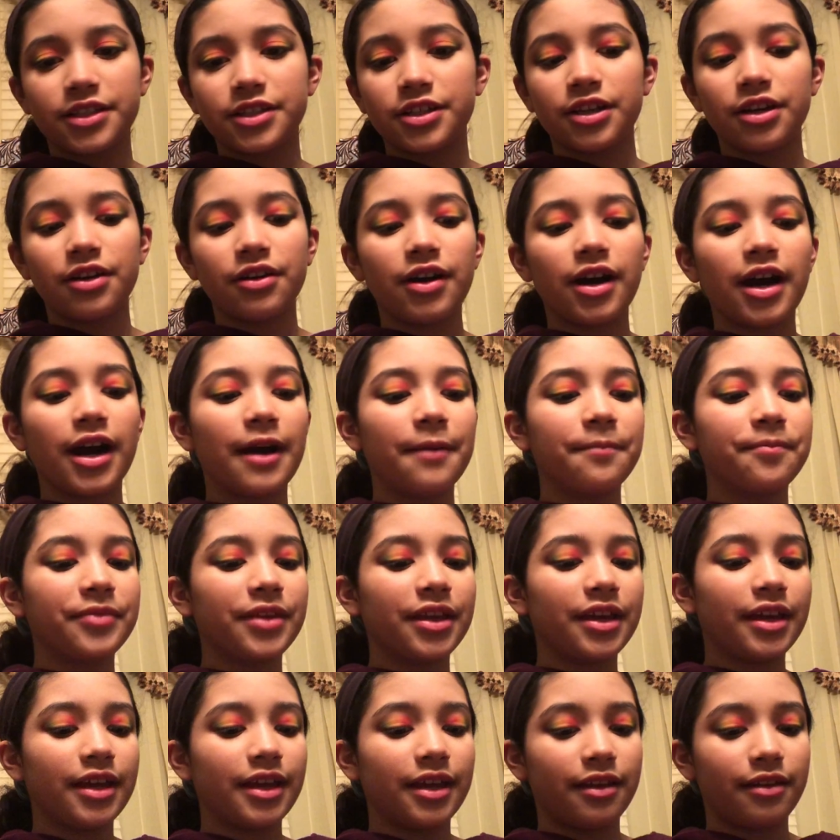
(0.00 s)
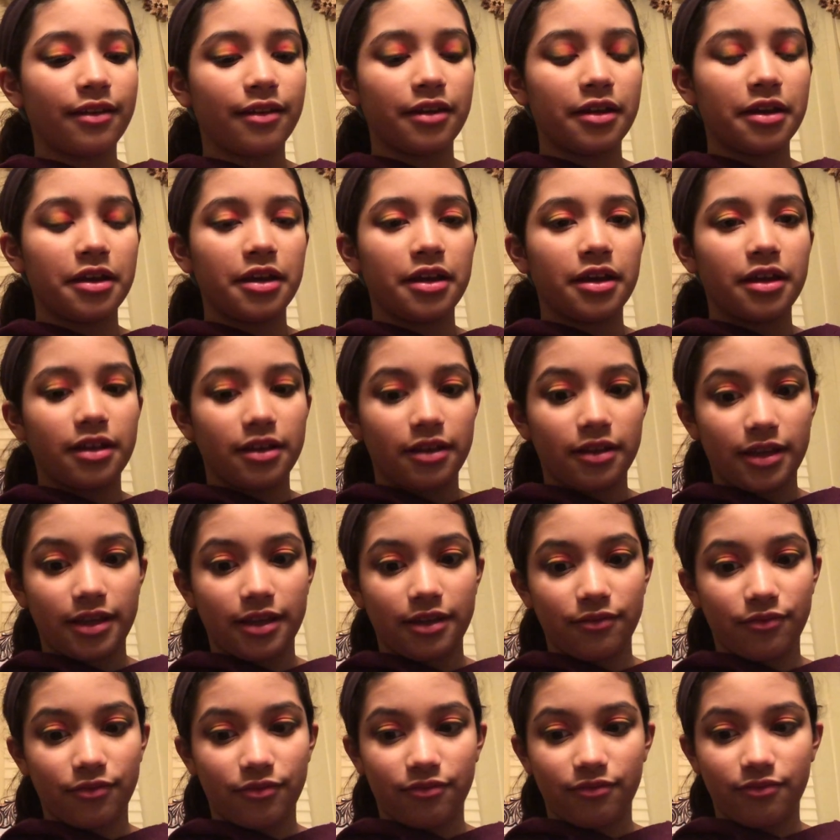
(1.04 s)
so, and
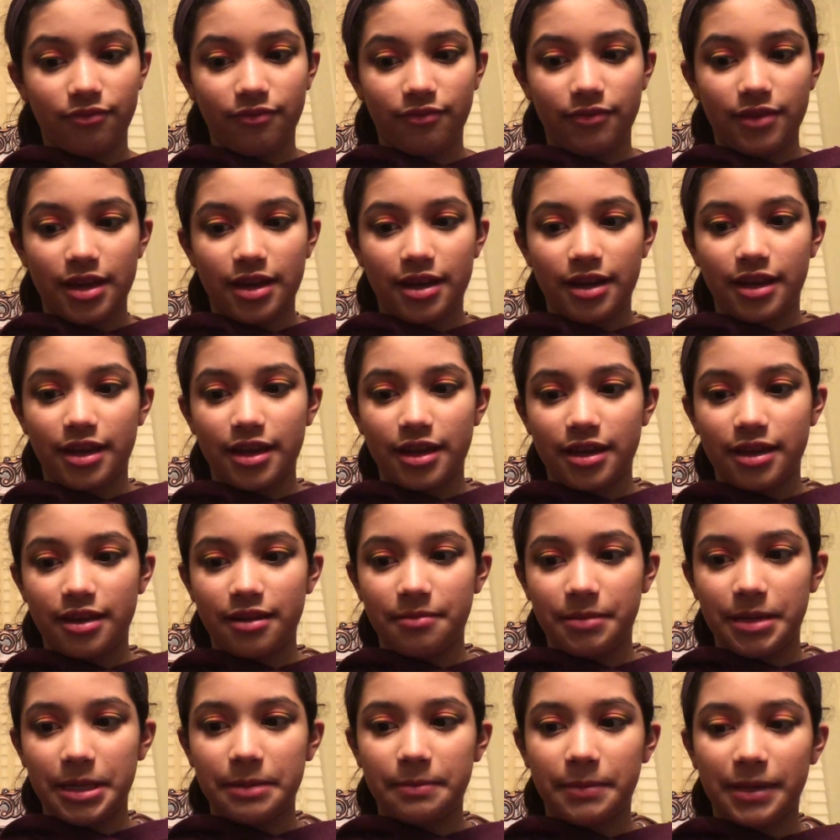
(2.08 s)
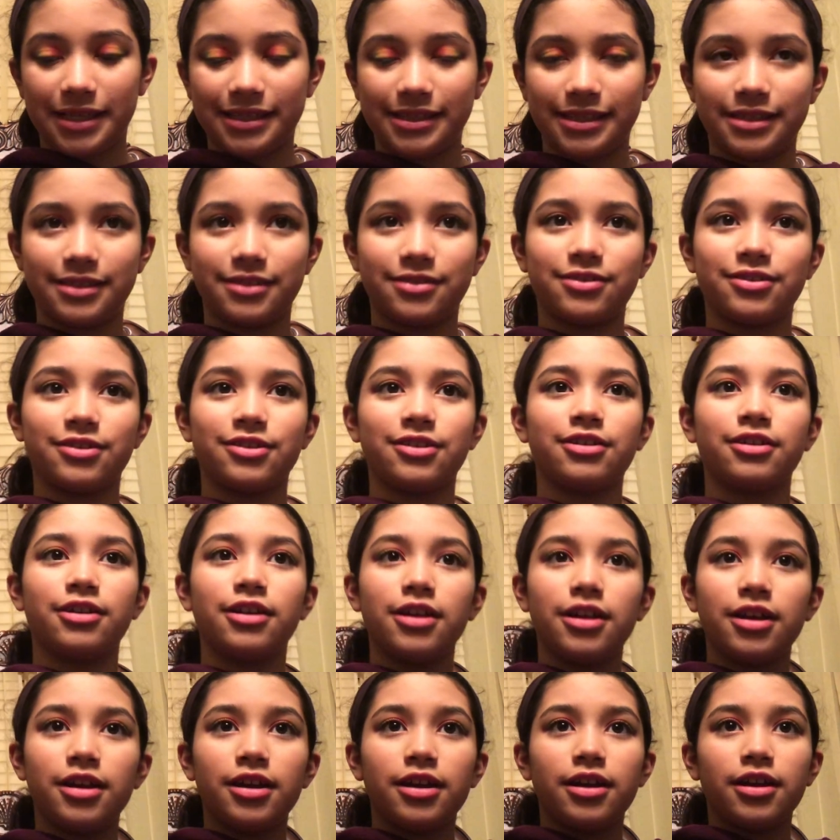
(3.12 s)
yet again, me and my sister
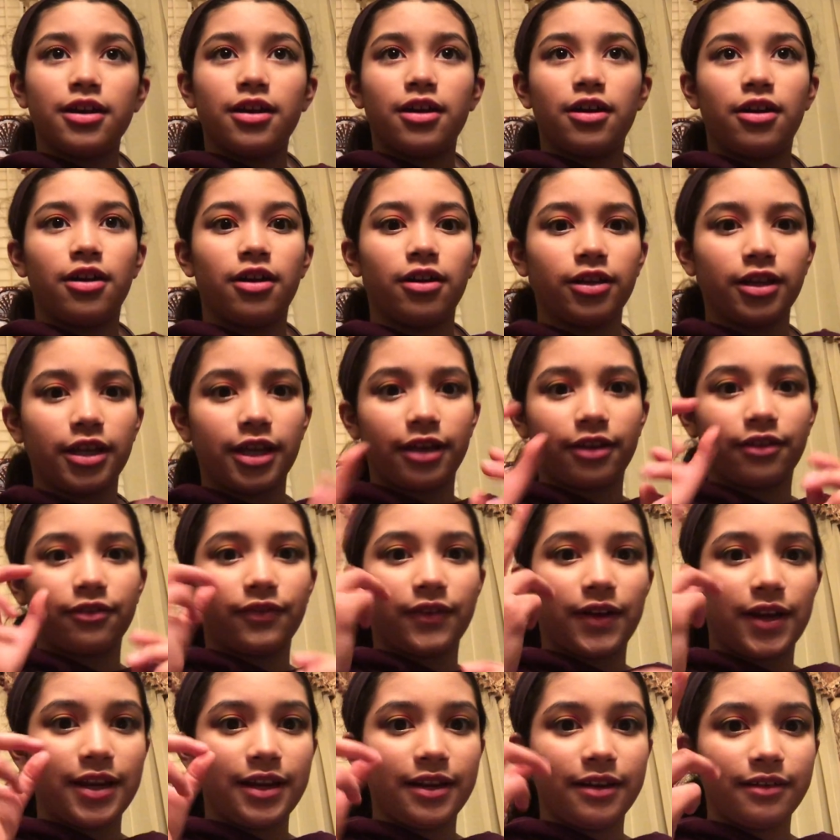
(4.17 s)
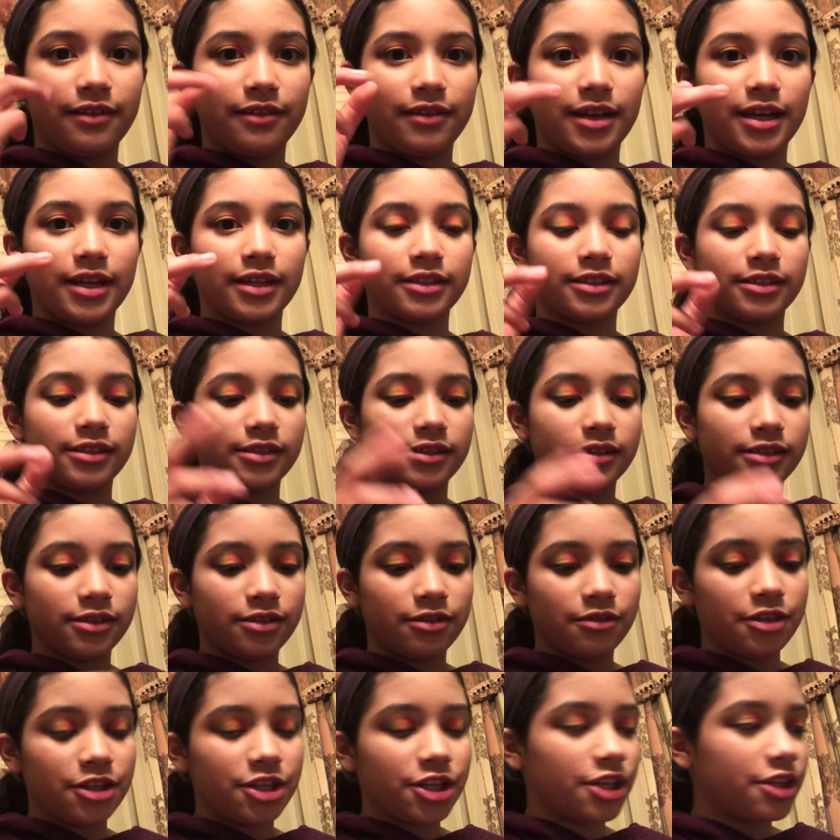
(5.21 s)
are like right next
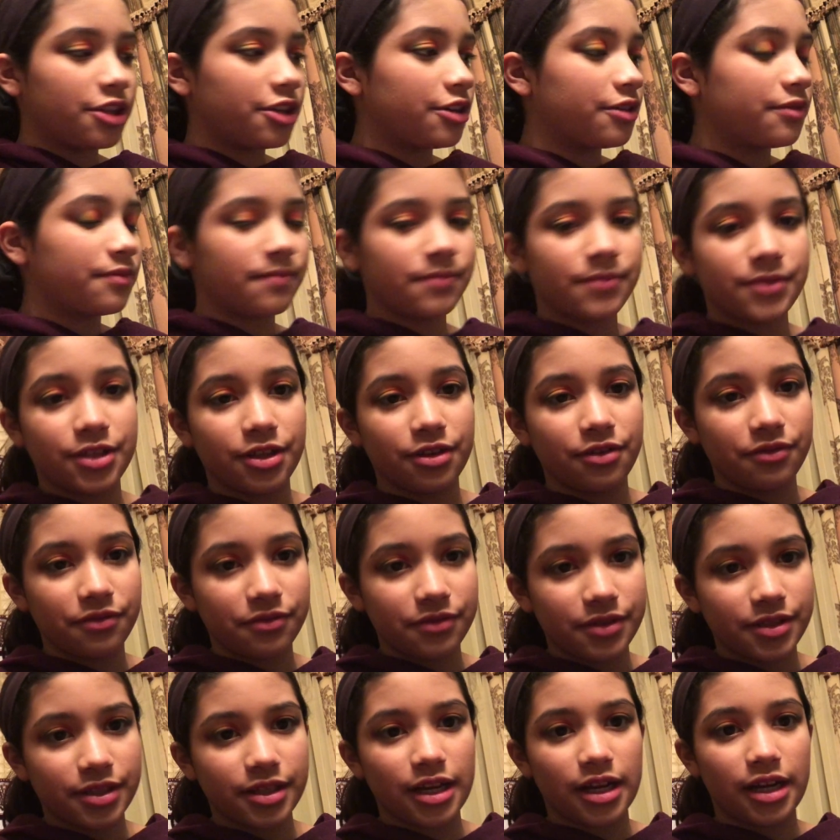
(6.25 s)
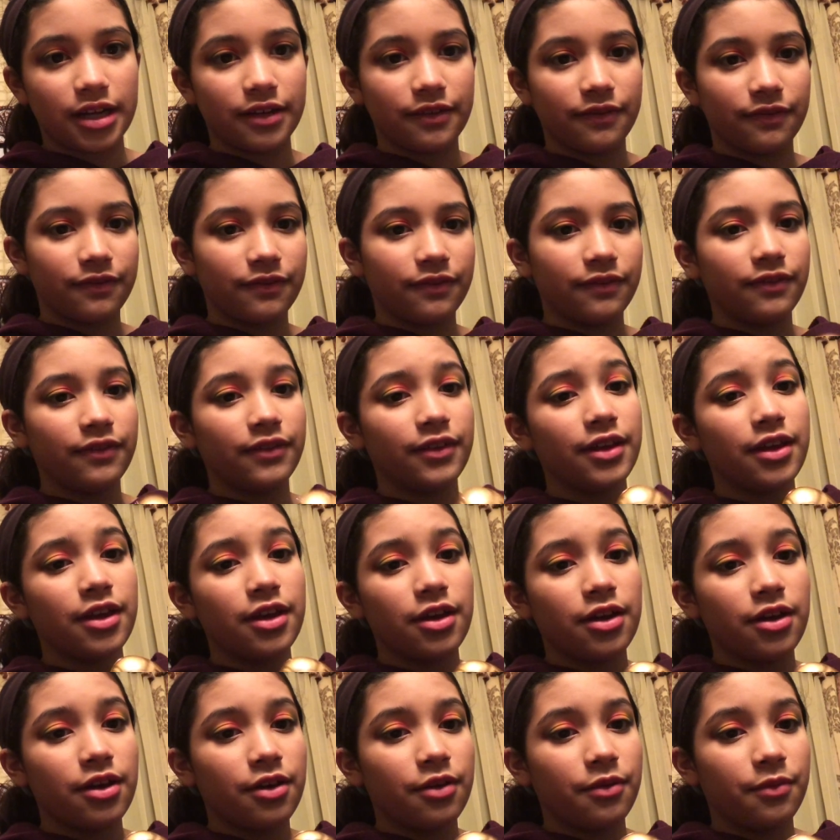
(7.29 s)
to each other, so it's kind of
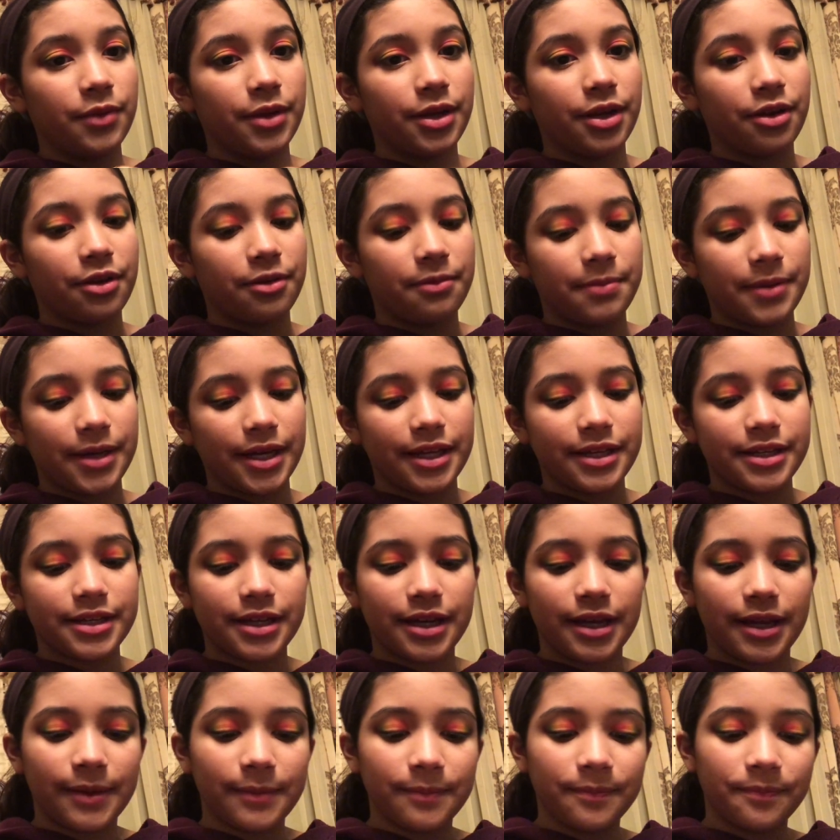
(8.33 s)
weird, but, I